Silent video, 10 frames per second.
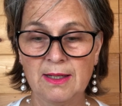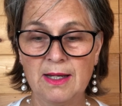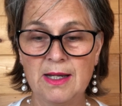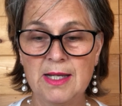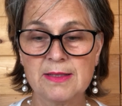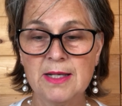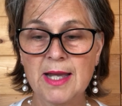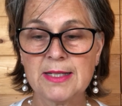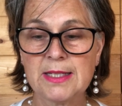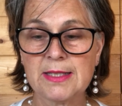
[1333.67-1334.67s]
In his
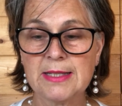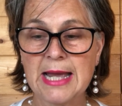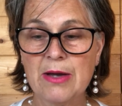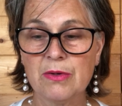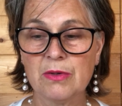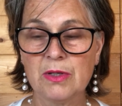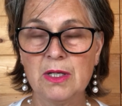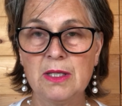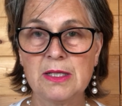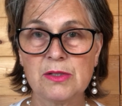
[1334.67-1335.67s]
90s now,
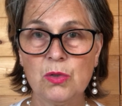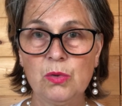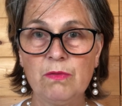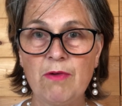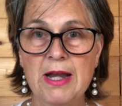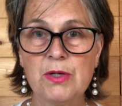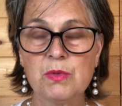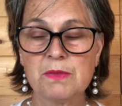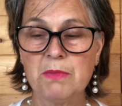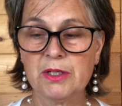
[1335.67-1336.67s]
this old friend
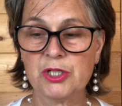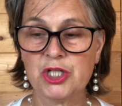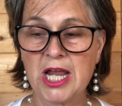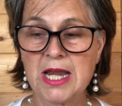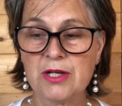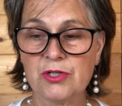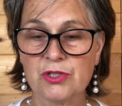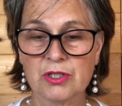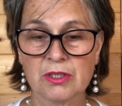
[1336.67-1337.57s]
was much changed.